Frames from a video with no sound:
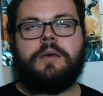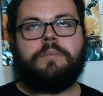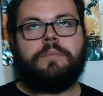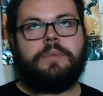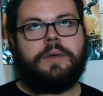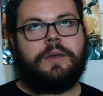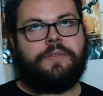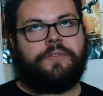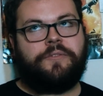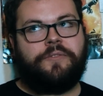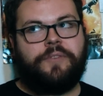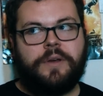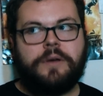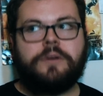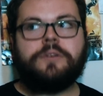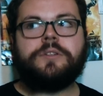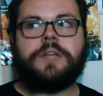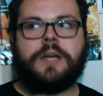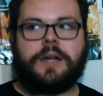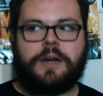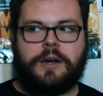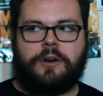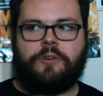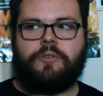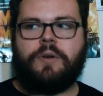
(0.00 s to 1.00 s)
It feels
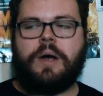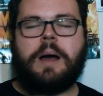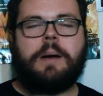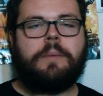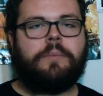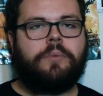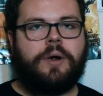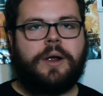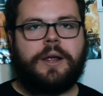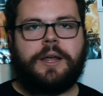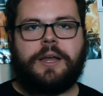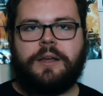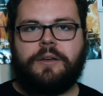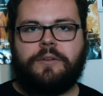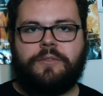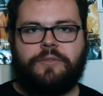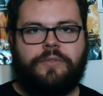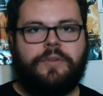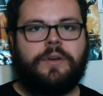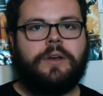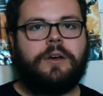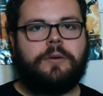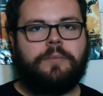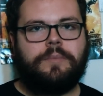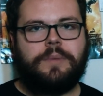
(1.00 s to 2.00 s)
like a groundbreaking
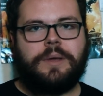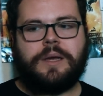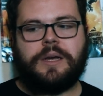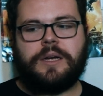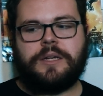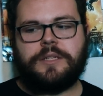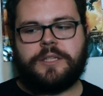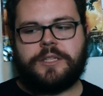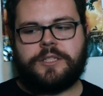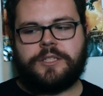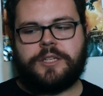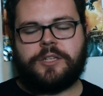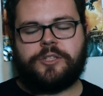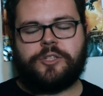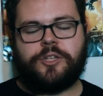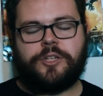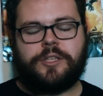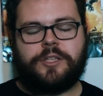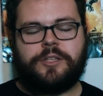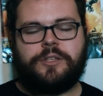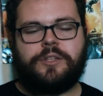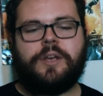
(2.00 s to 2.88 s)
film because it's such a